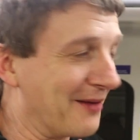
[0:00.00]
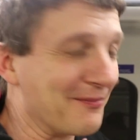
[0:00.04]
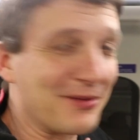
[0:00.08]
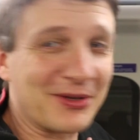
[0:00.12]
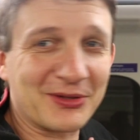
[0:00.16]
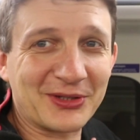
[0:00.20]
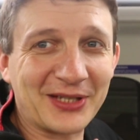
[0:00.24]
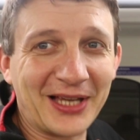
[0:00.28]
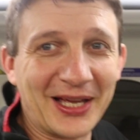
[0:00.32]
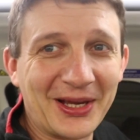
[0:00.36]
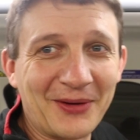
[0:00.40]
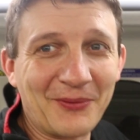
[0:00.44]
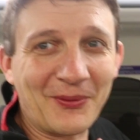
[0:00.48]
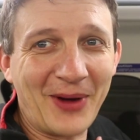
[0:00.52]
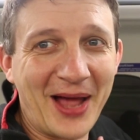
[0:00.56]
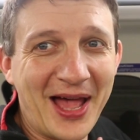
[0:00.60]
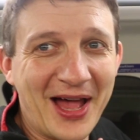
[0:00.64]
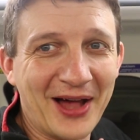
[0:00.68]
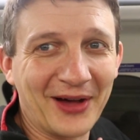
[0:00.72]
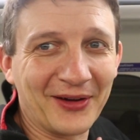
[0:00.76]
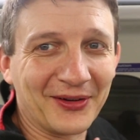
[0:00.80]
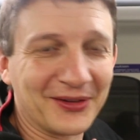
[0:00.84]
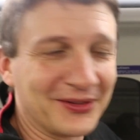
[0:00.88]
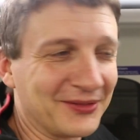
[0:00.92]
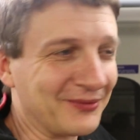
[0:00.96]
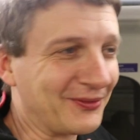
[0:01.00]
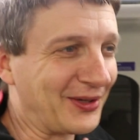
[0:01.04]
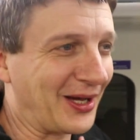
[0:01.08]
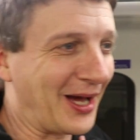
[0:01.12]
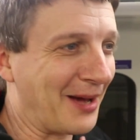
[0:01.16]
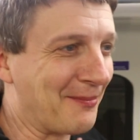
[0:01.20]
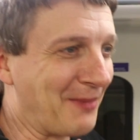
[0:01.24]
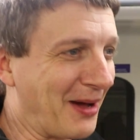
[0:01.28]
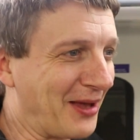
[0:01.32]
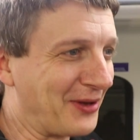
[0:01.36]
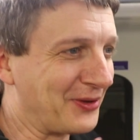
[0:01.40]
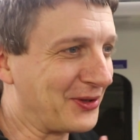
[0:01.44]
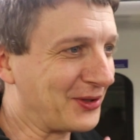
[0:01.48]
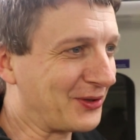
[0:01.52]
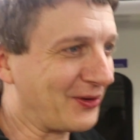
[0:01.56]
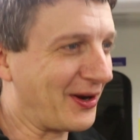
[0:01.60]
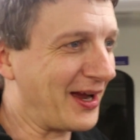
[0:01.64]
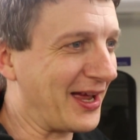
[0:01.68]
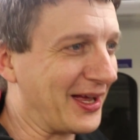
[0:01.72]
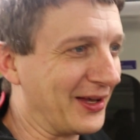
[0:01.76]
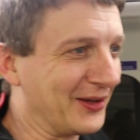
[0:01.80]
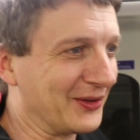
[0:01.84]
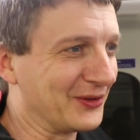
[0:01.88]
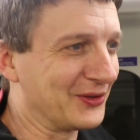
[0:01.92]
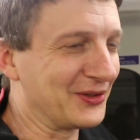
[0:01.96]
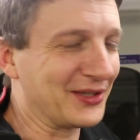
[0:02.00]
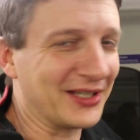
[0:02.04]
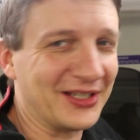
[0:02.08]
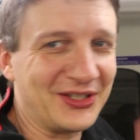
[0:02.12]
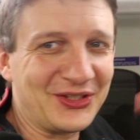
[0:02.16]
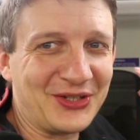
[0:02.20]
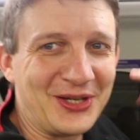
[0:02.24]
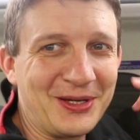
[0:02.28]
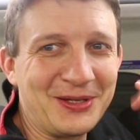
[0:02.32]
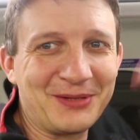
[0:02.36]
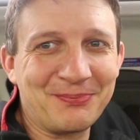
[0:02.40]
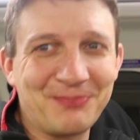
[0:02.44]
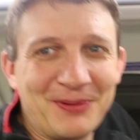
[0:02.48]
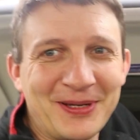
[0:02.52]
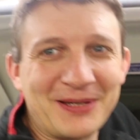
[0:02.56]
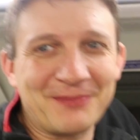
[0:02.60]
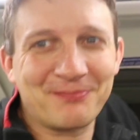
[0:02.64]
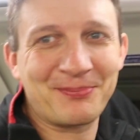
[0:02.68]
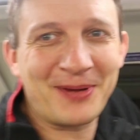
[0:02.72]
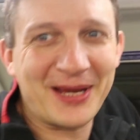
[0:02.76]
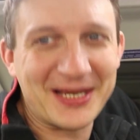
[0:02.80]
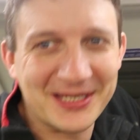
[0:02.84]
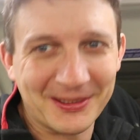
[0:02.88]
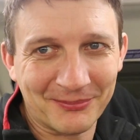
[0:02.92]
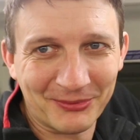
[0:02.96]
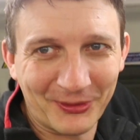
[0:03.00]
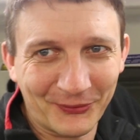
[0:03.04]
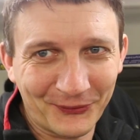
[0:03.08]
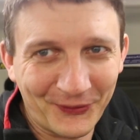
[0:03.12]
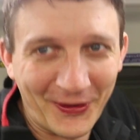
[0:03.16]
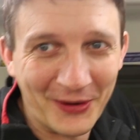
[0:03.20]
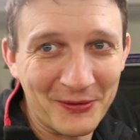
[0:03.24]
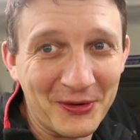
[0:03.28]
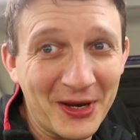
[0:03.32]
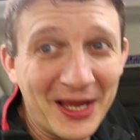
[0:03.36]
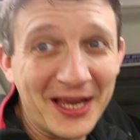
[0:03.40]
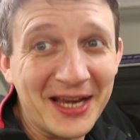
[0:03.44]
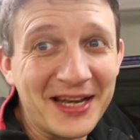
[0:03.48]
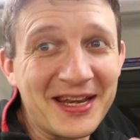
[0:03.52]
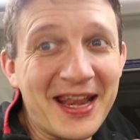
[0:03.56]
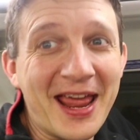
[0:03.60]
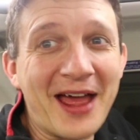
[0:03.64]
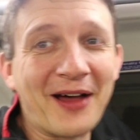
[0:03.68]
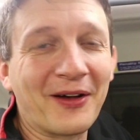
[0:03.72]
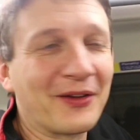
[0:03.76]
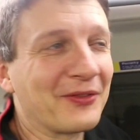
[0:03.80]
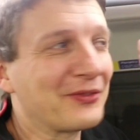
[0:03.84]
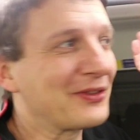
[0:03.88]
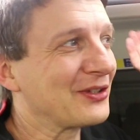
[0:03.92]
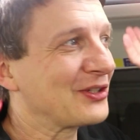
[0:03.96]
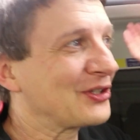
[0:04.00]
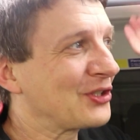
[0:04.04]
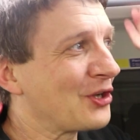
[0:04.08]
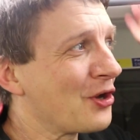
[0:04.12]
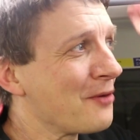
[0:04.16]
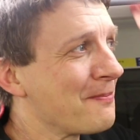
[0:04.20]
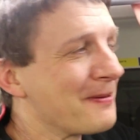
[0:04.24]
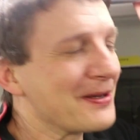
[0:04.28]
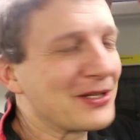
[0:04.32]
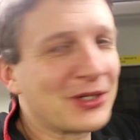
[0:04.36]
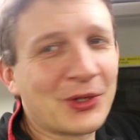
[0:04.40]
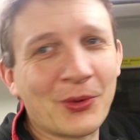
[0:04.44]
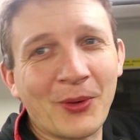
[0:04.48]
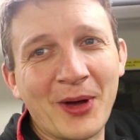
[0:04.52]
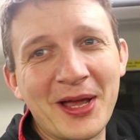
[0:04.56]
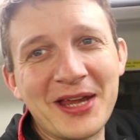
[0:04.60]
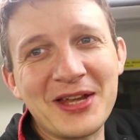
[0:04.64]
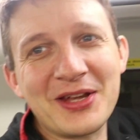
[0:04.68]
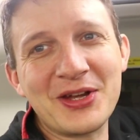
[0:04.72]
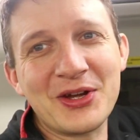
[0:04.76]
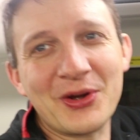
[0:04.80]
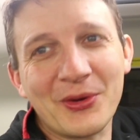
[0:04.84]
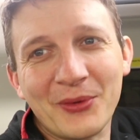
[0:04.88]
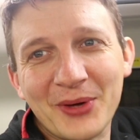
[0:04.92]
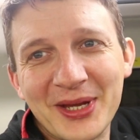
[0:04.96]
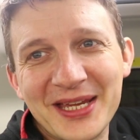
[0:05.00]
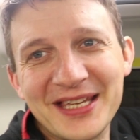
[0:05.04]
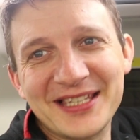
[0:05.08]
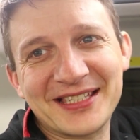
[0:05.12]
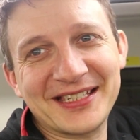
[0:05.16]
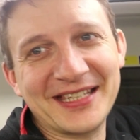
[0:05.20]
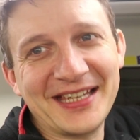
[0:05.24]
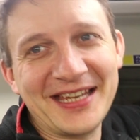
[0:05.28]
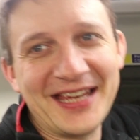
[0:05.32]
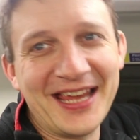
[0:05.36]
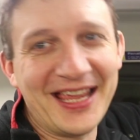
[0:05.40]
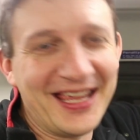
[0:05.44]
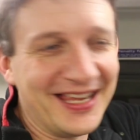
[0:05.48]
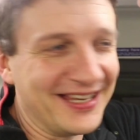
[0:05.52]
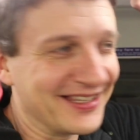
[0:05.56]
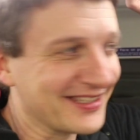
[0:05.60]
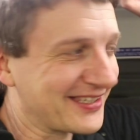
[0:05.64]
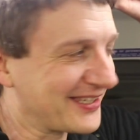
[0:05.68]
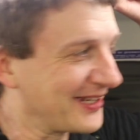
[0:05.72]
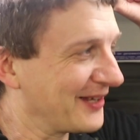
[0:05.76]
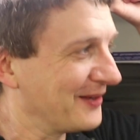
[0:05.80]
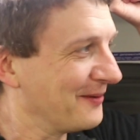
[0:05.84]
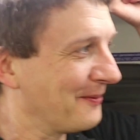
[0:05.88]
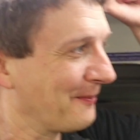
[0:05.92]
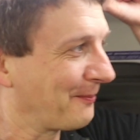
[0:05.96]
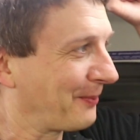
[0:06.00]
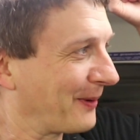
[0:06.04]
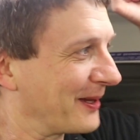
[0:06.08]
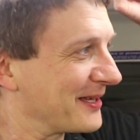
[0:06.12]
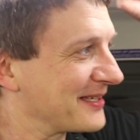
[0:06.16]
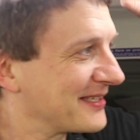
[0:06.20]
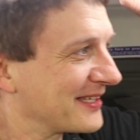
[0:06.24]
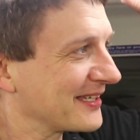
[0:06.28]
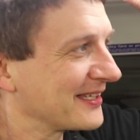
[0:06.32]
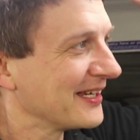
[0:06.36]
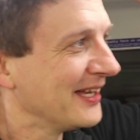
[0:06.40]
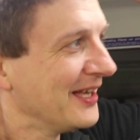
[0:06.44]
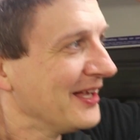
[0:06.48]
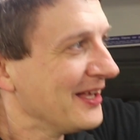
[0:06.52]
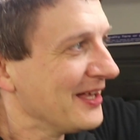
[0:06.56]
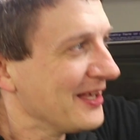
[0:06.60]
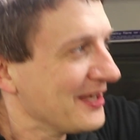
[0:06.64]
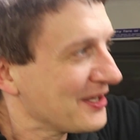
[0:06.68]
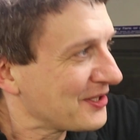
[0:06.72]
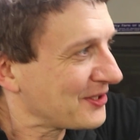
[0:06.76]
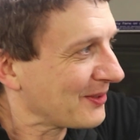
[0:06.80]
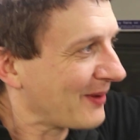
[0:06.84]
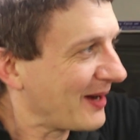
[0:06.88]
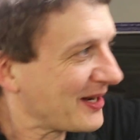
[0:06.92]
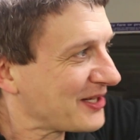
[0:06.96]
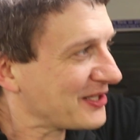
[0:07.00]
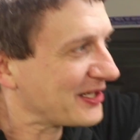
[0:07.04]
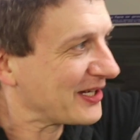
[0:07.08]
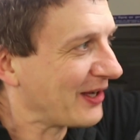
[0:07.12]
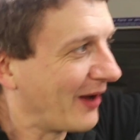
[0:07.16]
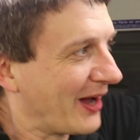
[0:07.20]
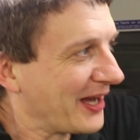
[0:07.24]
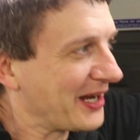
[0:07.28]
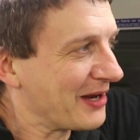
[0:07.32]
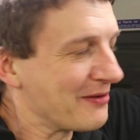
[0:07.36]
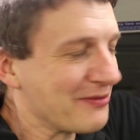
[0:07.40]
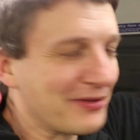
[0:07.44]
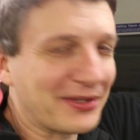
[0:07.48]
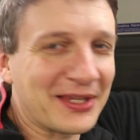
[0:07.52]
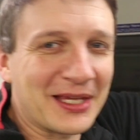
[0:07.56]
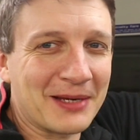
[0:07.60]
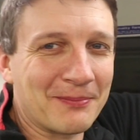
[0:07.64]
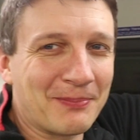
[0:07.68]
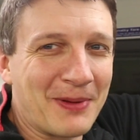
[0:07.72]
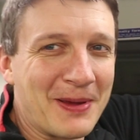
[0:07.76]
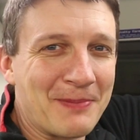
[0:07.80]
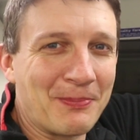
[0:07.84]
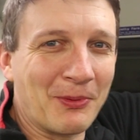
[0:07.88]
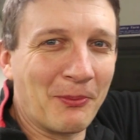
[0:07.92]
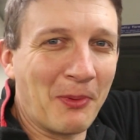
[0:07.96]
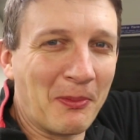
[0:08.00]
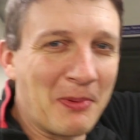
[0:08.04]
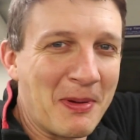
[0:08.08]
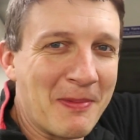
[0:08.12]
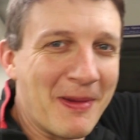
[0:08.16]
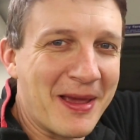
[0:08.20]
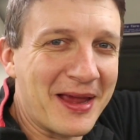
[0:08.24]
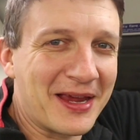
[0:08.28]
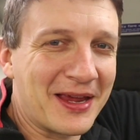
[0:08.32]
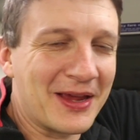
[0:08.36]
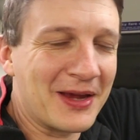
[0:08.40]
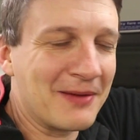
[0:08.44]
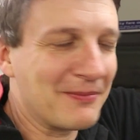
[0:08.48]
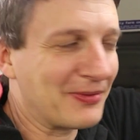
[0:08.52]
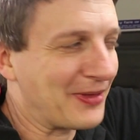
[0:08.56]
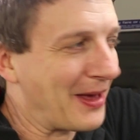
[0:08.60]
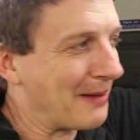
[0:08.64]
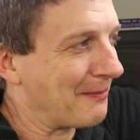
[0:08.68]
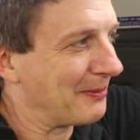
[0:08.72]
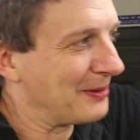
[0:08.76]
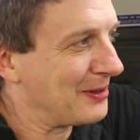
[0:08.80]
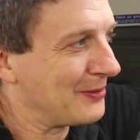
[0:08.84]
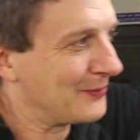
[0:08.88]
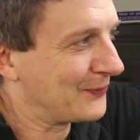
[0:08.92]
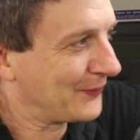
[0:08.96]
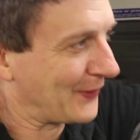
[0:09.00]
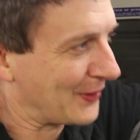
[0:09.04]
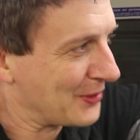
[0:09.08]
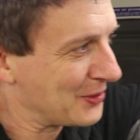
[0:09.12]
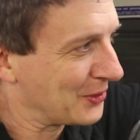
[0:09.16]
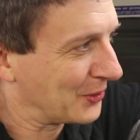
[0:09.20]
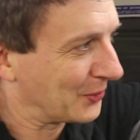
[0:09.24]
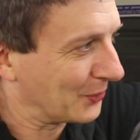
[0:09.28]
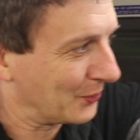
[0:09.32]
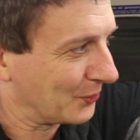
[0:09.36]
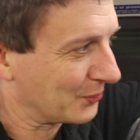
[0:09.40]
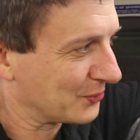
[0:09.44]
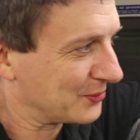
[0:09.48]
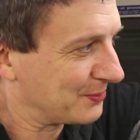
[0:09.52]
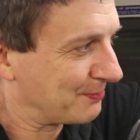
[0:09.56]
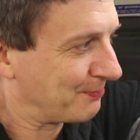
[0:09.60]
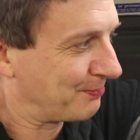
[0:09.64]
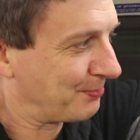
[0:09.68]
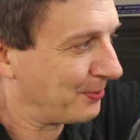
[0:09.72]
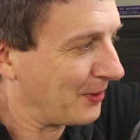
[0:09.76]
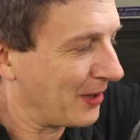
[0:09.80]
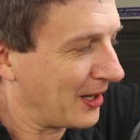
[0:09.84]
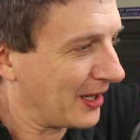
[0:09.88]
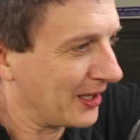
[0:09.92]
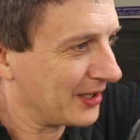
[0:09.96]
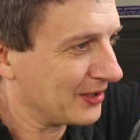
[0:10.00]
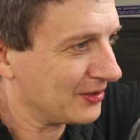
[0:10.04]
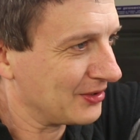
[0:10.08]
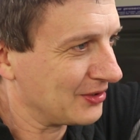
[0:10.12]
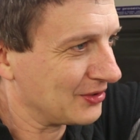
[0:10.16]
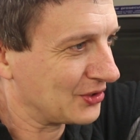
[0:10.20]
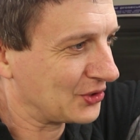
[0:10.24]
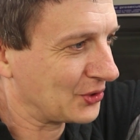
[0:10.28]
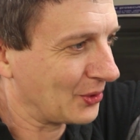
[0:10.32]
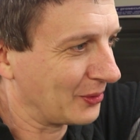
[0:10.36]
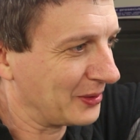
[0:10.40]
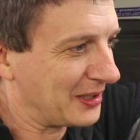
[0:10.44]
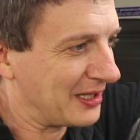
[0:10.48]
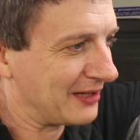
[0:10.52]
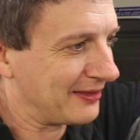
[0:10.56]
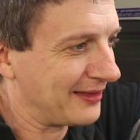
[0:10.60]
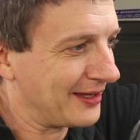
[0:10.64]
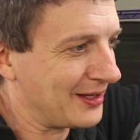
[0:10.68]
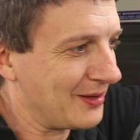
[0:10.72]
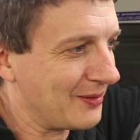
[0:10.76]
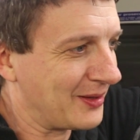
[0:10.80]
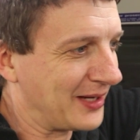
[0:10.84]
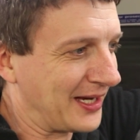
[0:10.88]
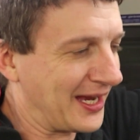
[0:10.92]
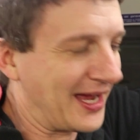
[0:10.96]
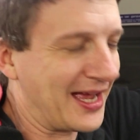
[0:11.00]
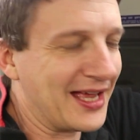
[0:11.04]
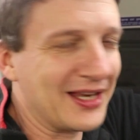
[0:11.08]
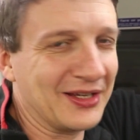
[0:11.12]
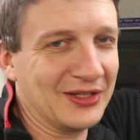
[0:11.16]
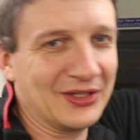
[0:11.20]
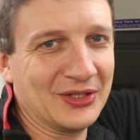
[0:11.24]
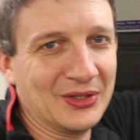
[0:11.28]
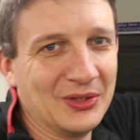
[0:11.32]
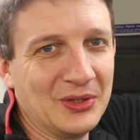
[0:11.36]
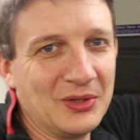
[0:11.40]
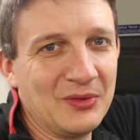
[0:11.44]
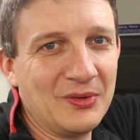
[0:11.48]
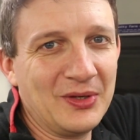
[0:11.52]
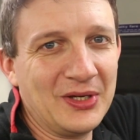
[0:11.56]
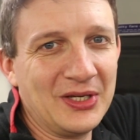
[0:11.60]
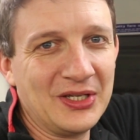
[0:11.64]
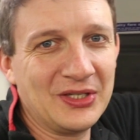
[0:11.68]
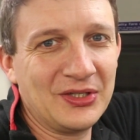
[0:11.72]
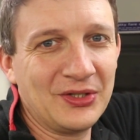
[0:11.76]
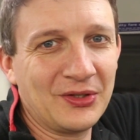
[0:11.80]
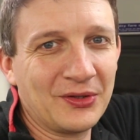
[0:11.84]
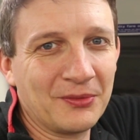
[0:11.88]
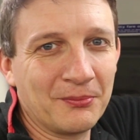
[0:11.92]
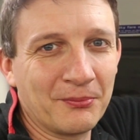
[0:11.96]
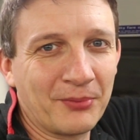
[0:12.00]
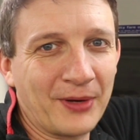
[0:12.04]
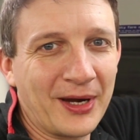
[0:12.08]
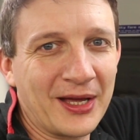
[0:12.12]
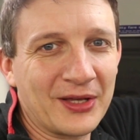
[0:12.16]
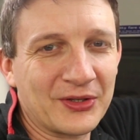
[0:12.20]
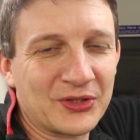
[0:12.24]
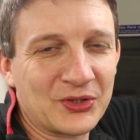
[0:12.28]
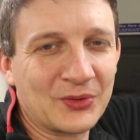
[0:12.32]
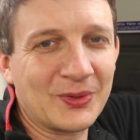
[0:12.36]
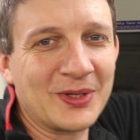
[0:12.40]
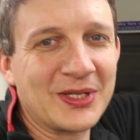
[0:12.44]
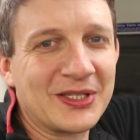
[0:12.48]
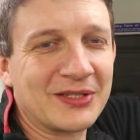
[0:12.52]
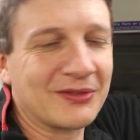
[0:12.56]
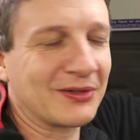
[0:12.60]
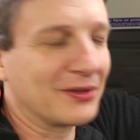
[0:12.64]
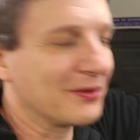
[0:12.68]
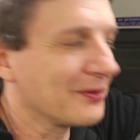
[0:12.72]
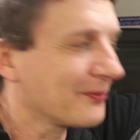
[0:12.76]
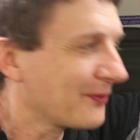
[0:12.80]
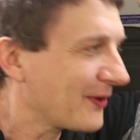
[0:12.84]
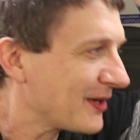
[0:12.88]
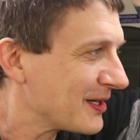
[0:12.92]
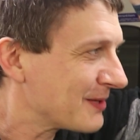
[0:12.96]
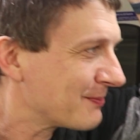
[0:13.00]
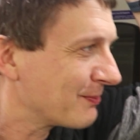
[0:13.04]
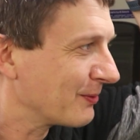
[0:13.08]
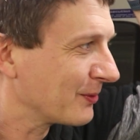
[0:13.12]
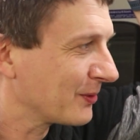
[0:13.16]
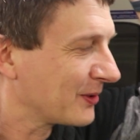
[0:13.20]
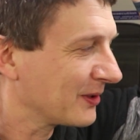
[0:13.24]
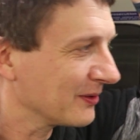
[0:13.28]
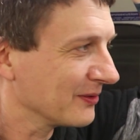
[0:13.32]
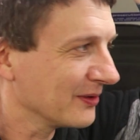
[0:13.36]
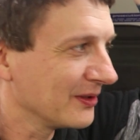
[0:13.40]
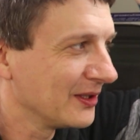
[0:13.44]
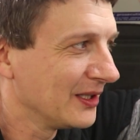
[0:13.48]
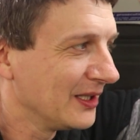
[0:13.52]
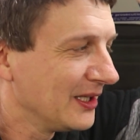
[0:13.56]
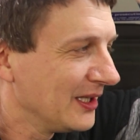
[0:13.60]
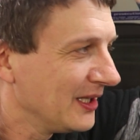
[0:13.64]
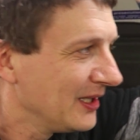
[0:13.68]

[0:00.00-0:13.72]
I was like, wow, well, I'm underground, and she picks up the phone. Now, the tube is quite noisy in certain places, so actually, I don't think people will be making that many phone calls, but surely a thing you can do is you can browse Twitter and Facebook and,